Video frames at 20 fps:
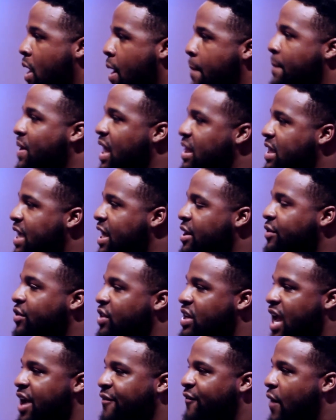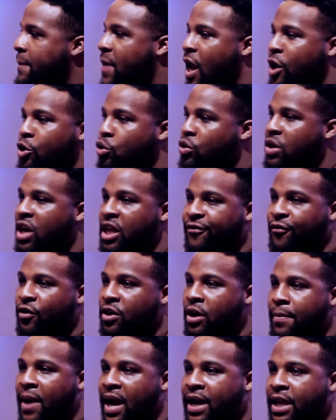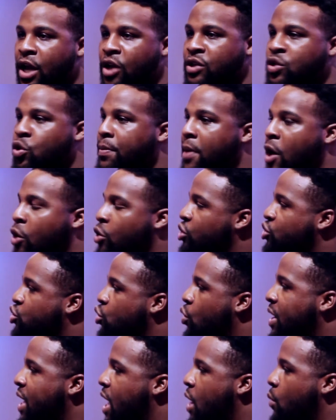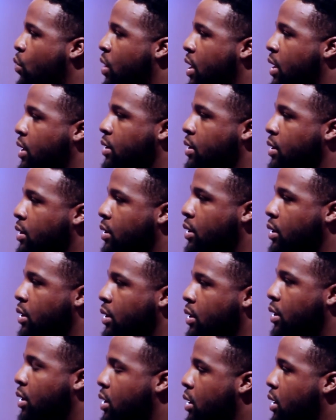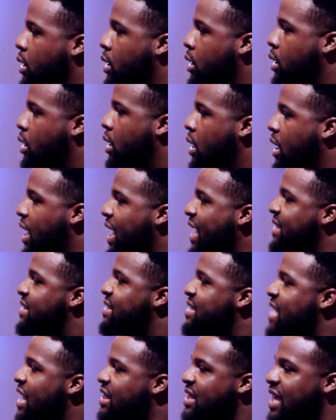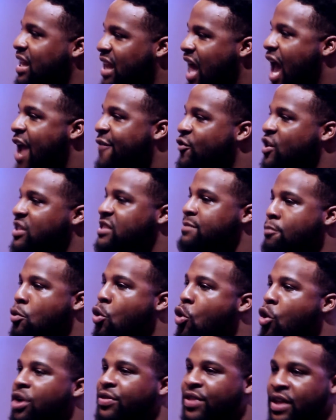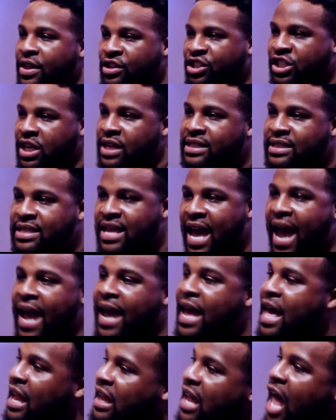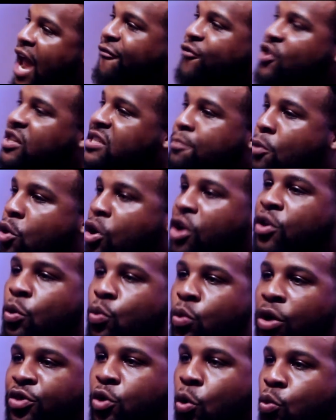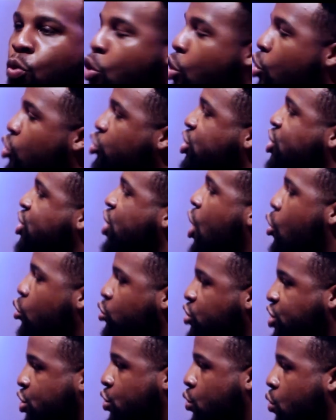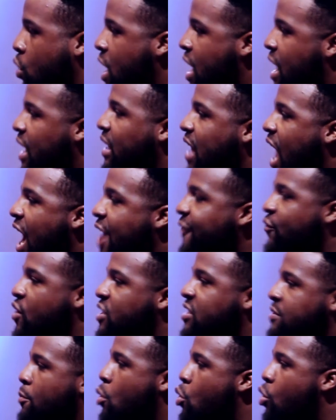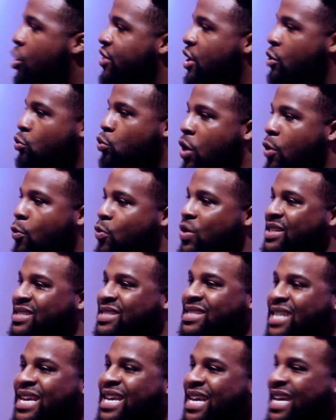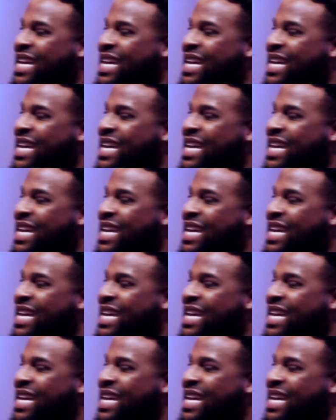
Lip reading: But at the end of the day, if I'm not doing nothing for nobody else, who am I going to join that with? It's nothing. Life is more than just that. Life is more than what the world shows you. Life is more than what we see